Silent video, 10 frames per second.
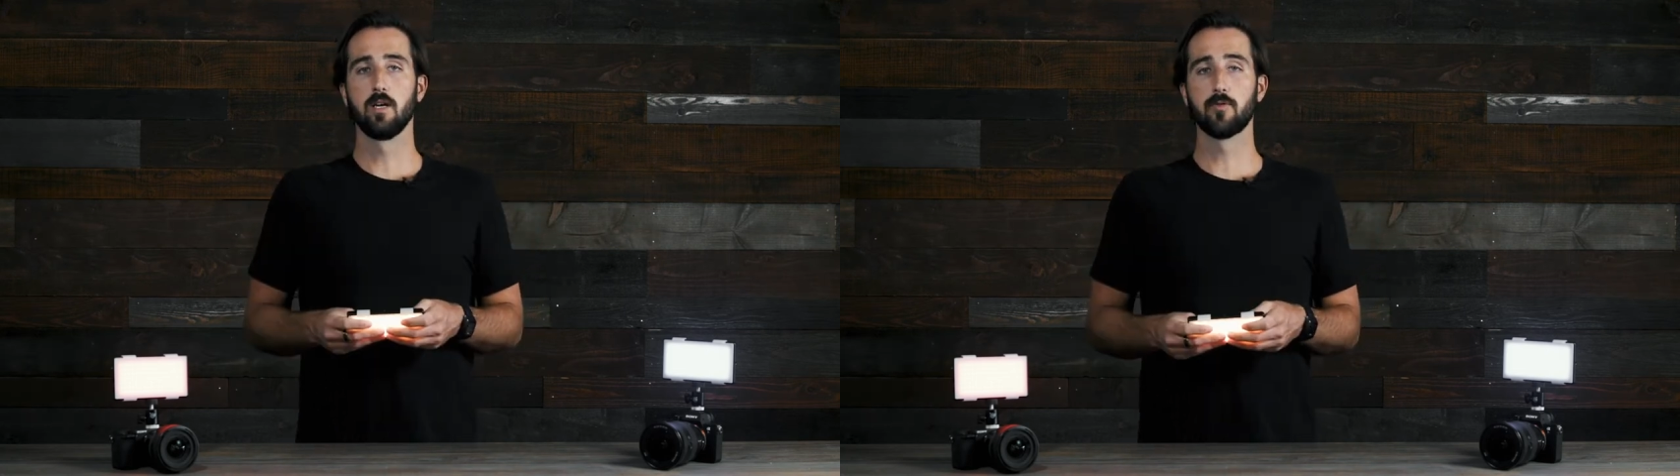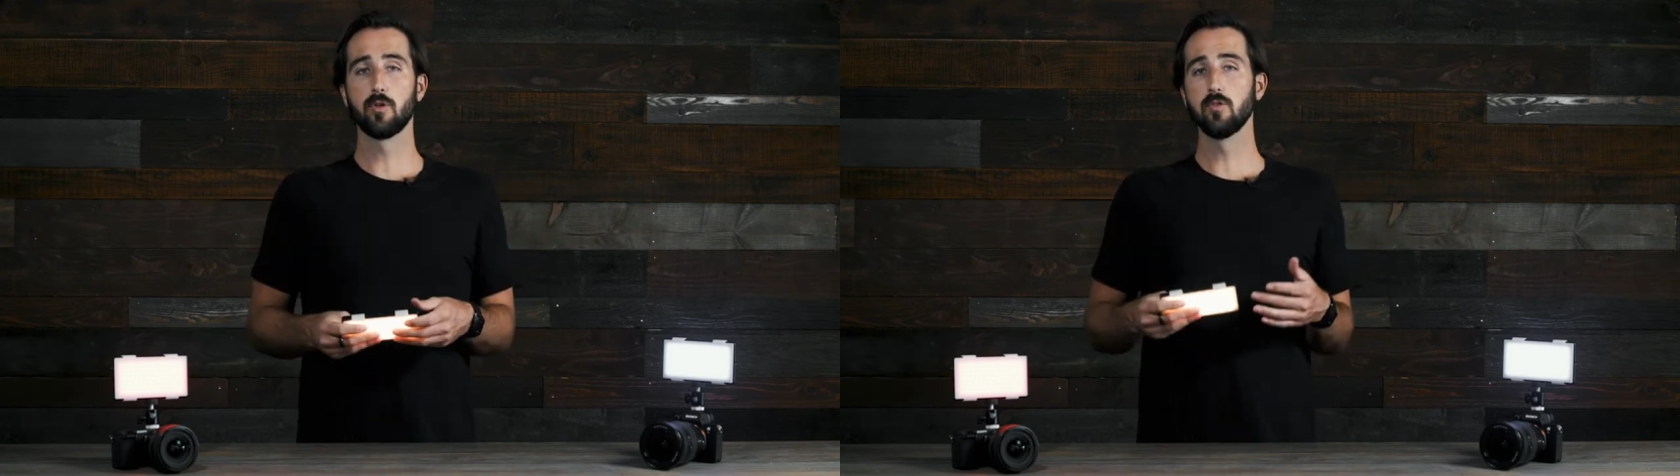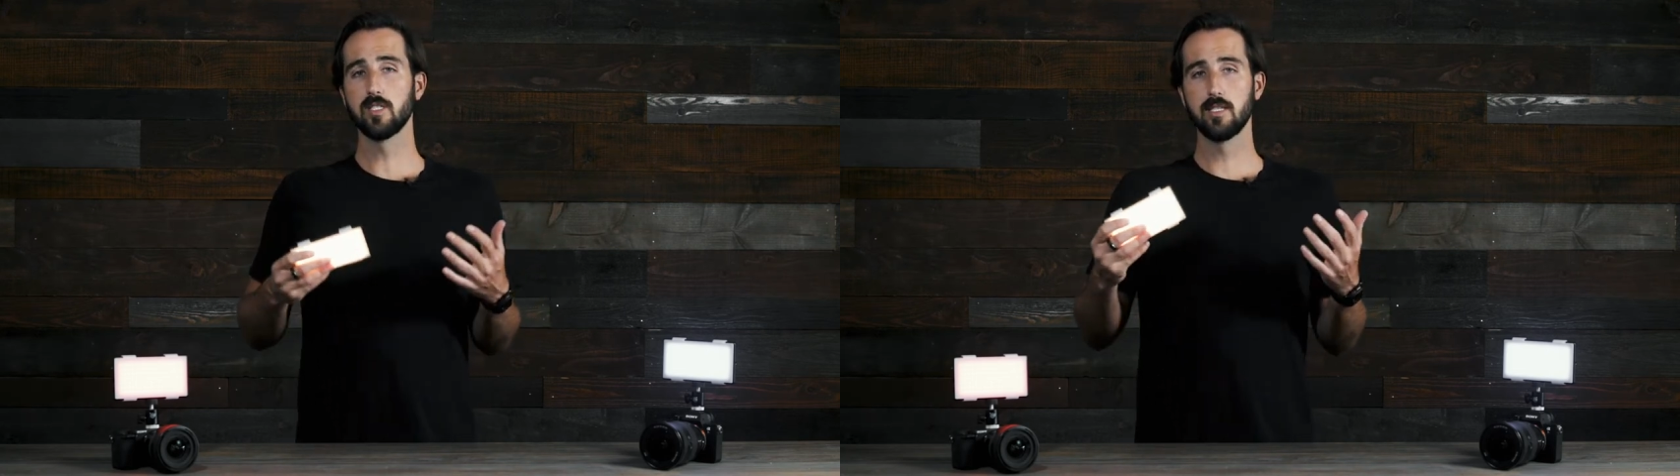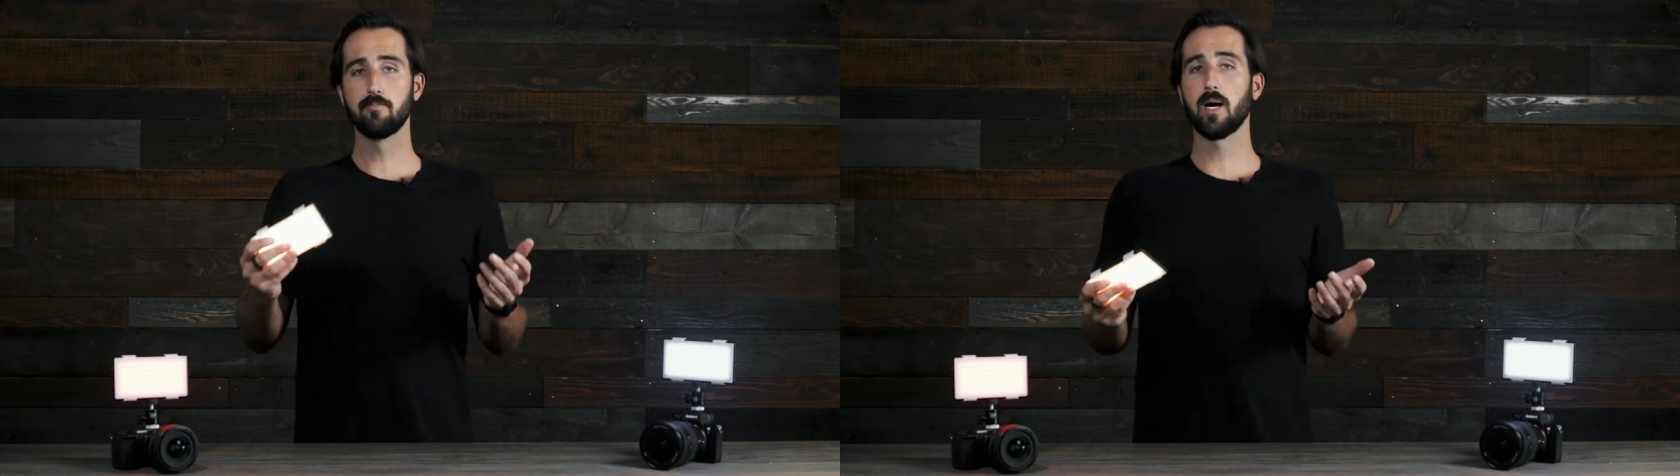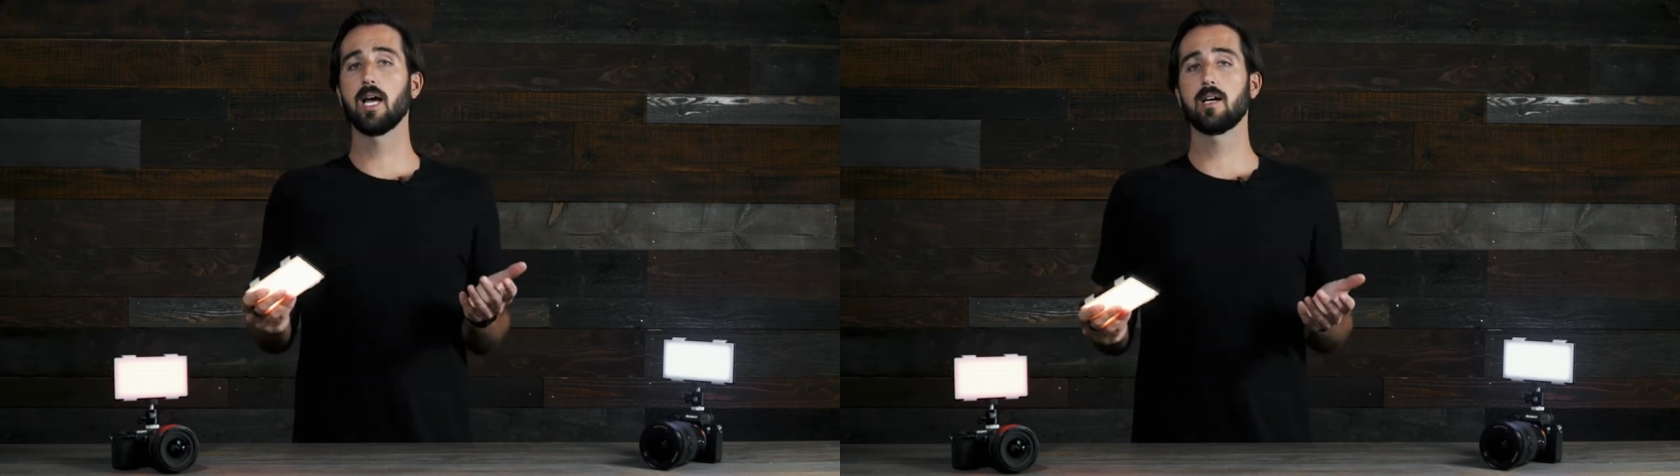If you're using the
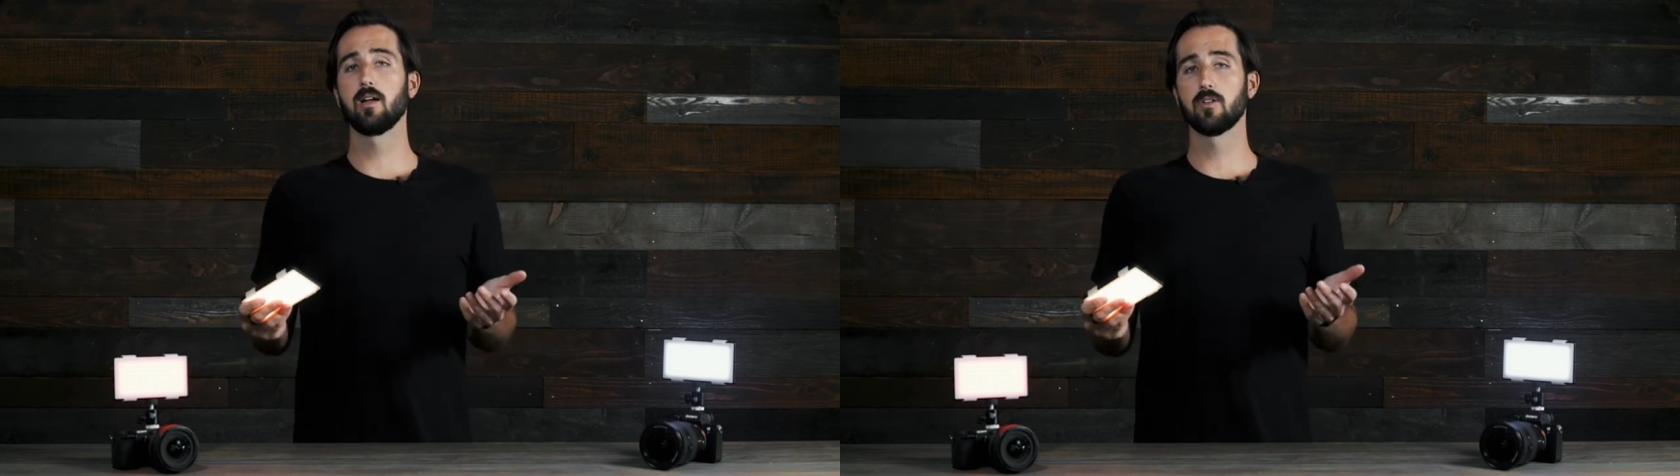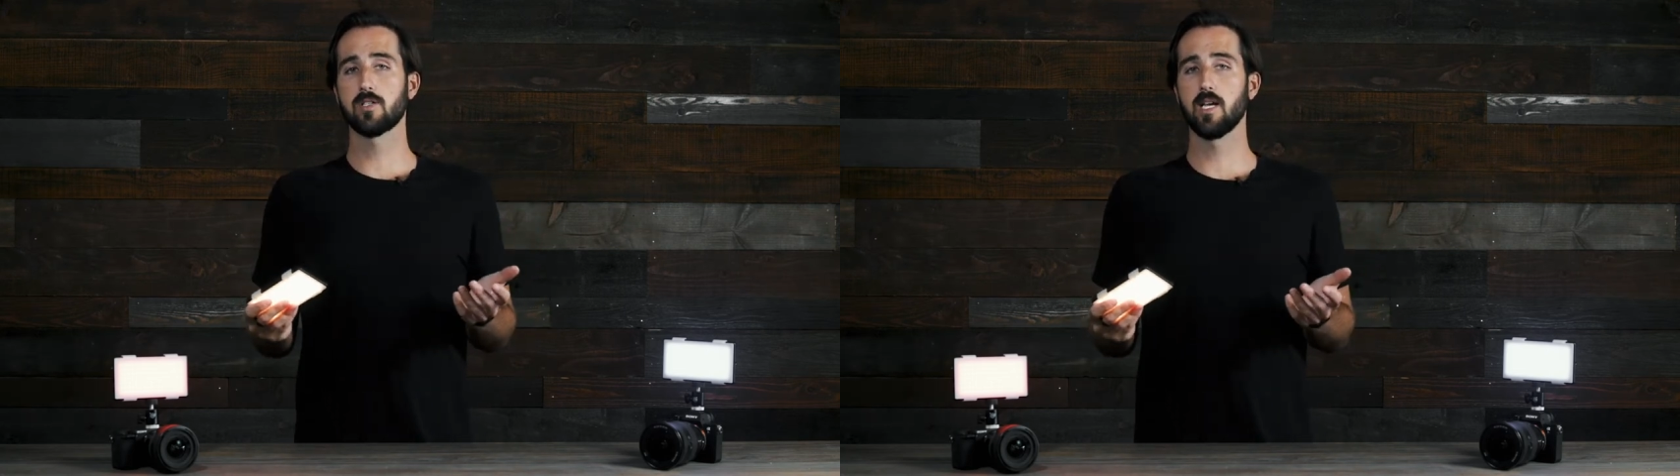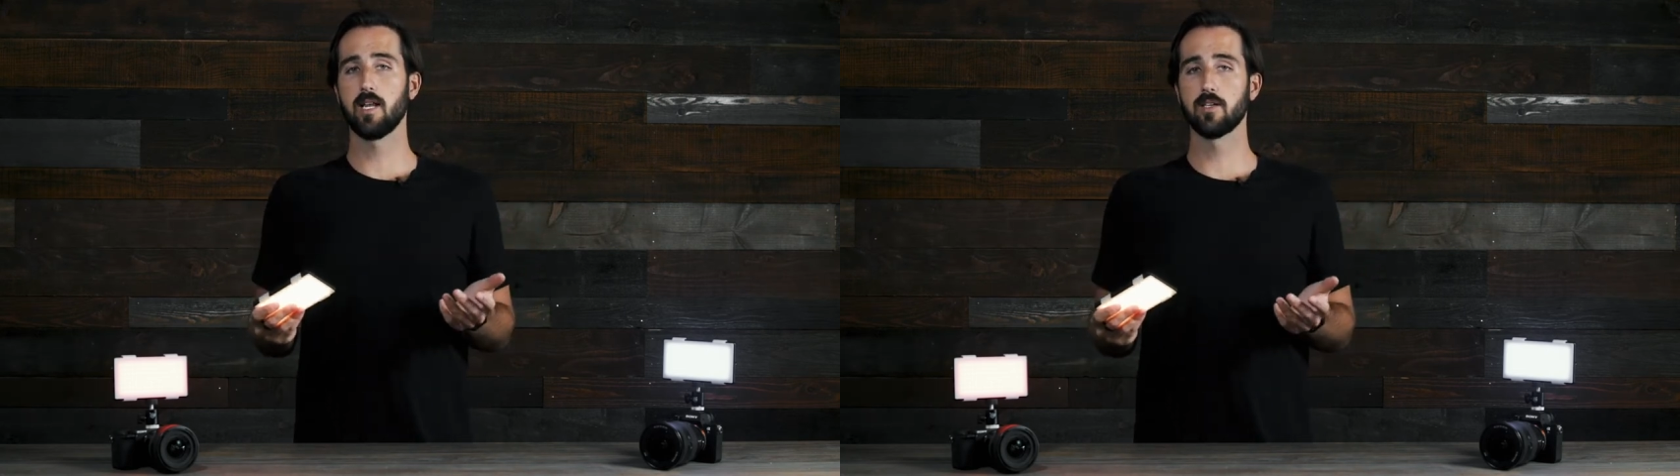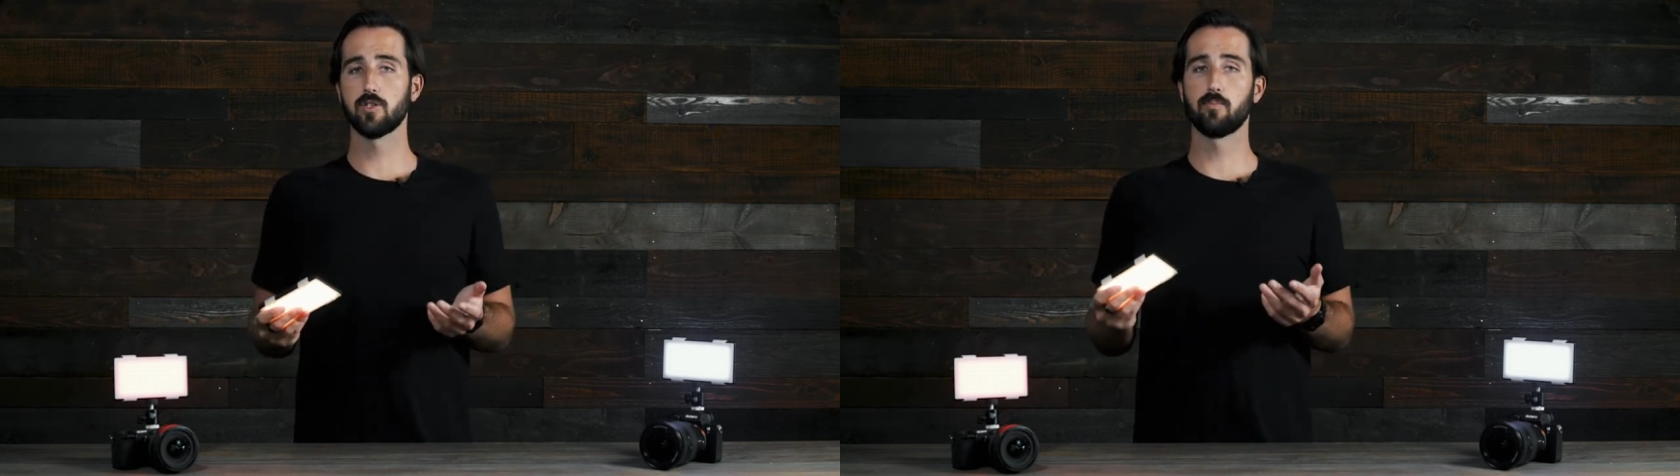bicolor settings,